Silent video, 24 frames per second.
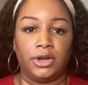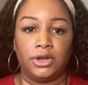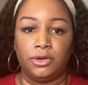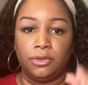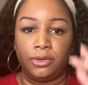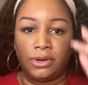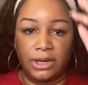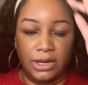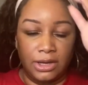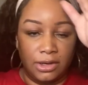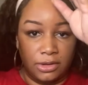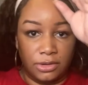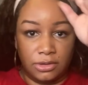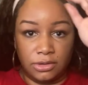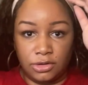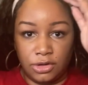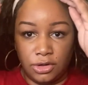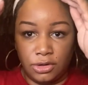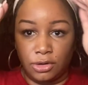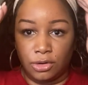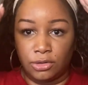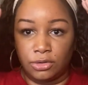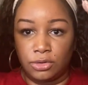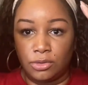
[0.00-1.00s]
you can, you
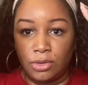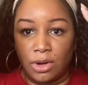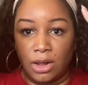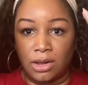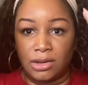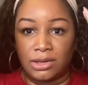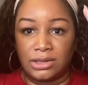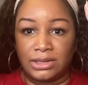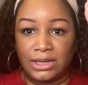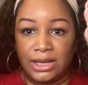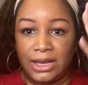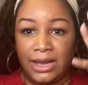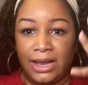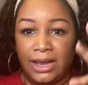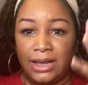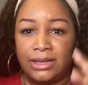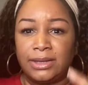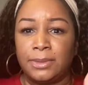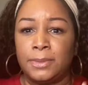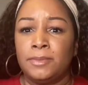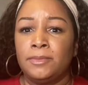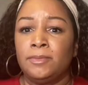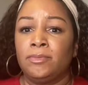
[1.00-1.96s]
know, do all those things,